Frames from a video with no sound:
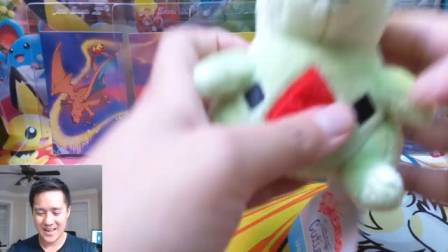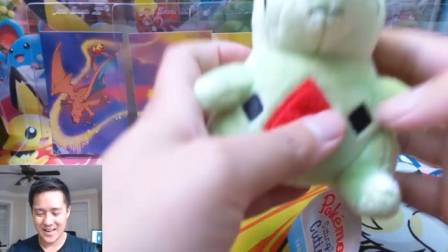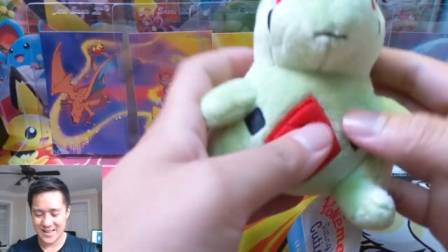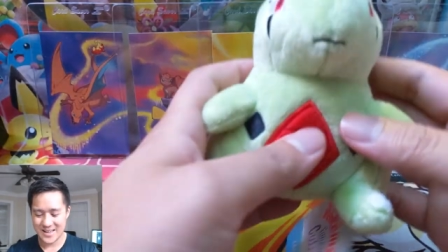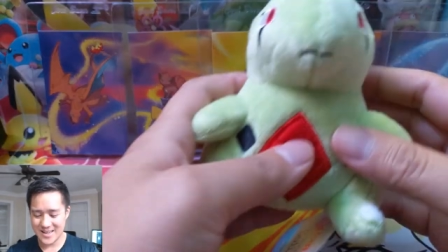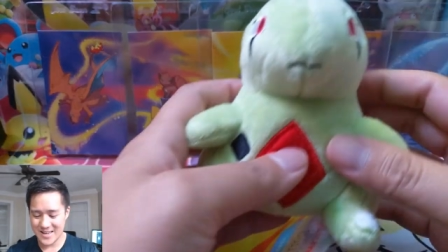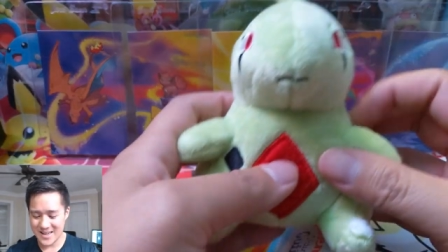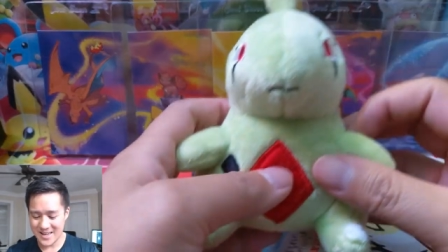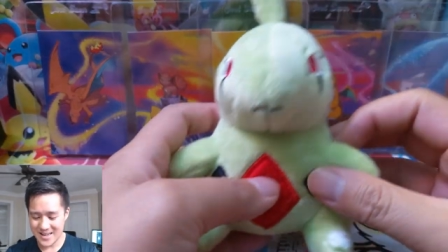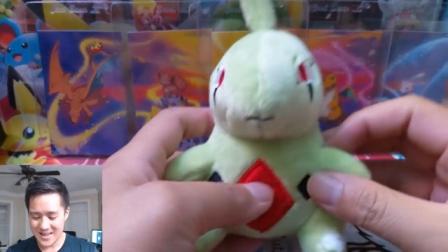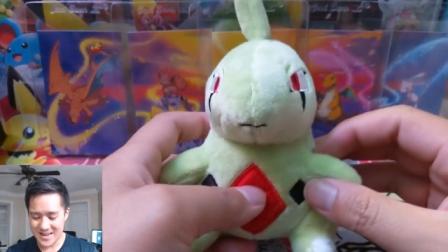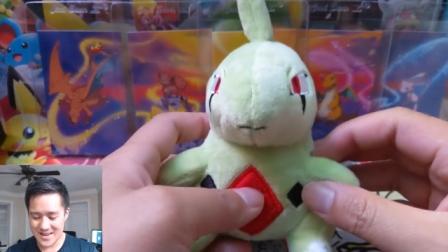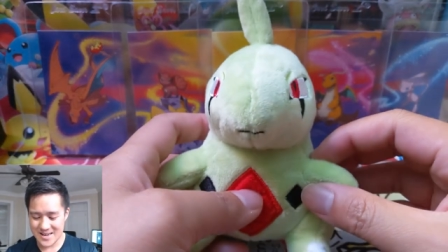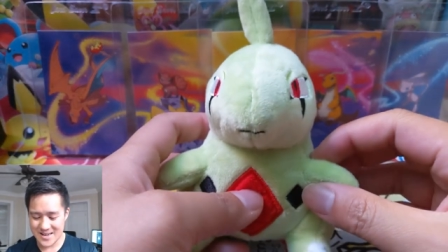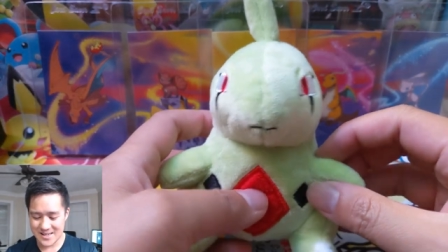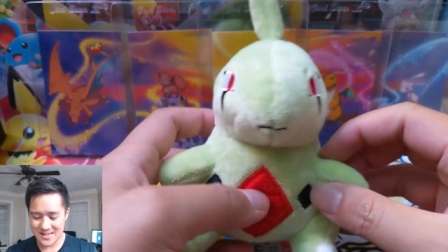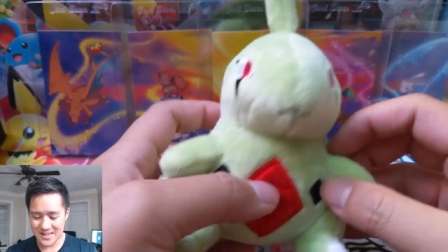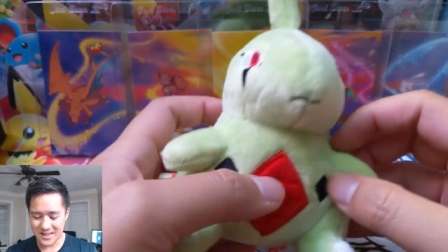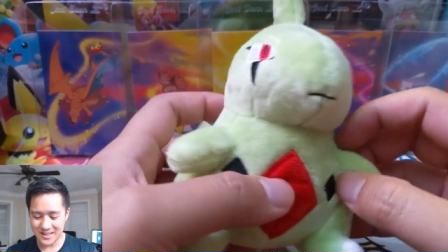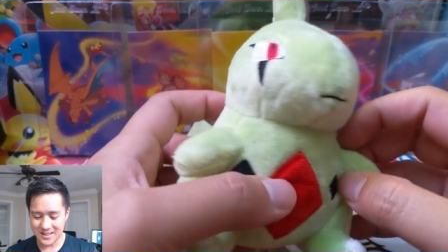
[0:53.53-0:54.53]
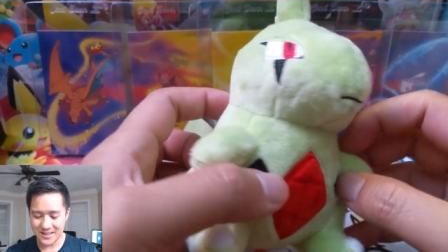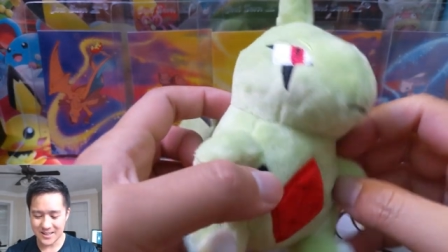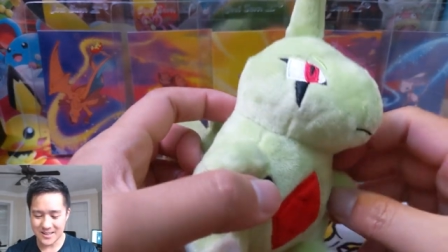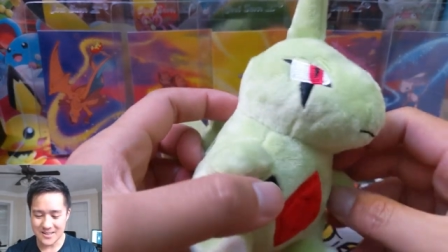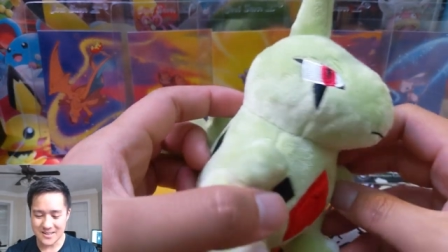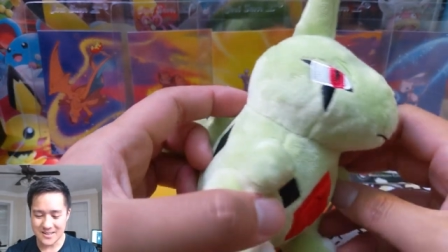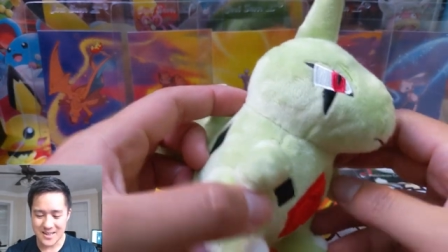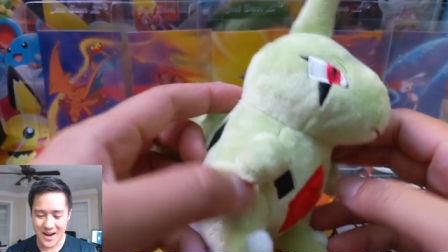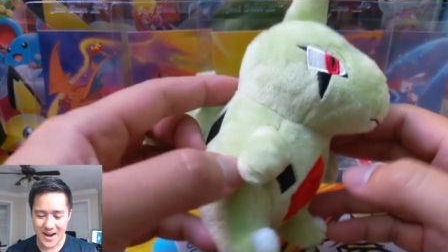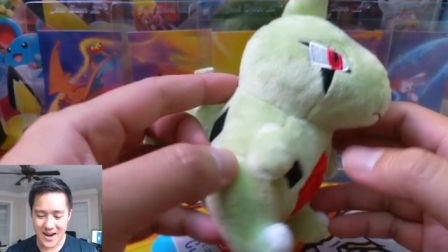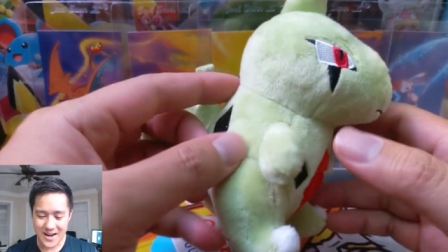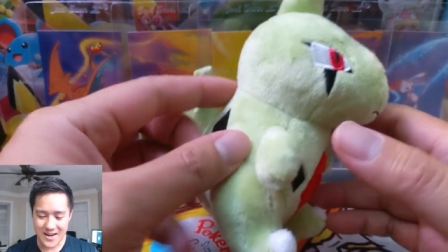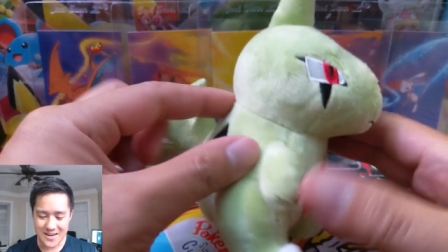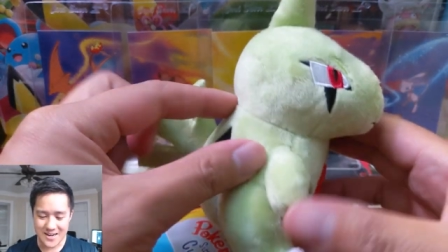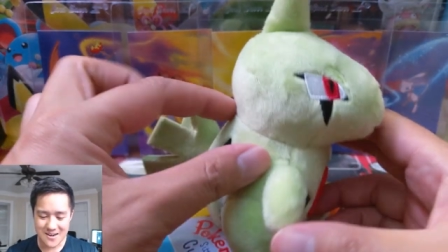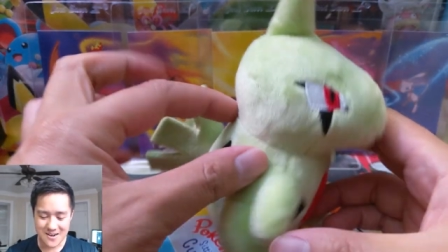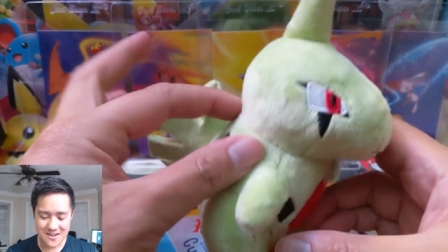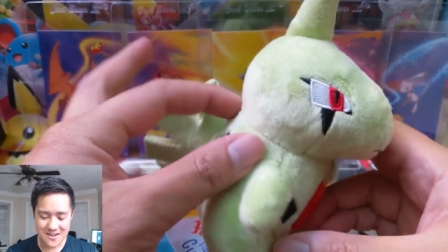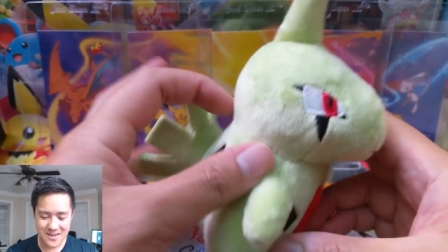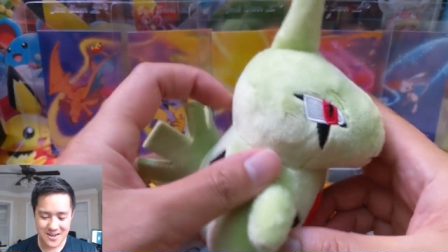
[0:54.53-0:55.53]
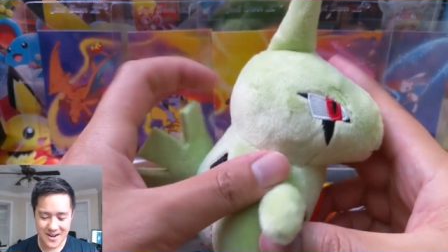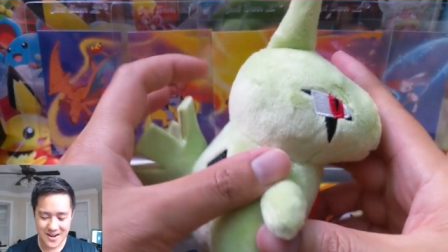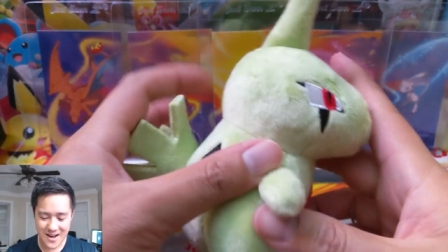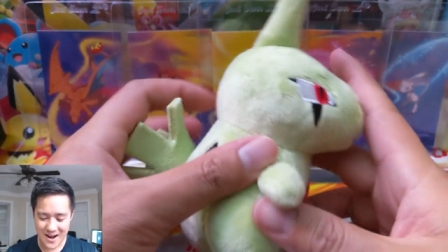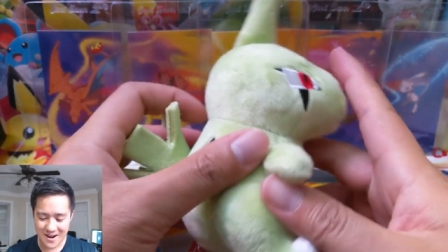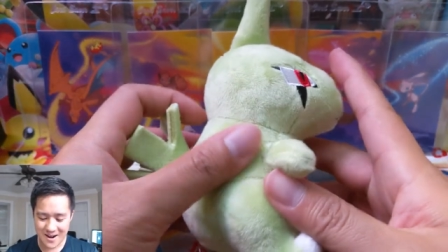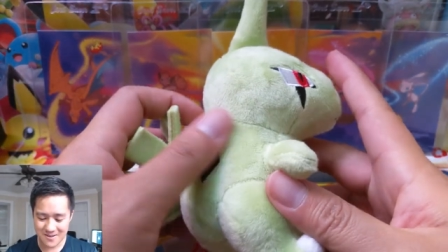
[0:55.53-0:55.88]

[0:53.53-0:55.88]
He is a little tinier than I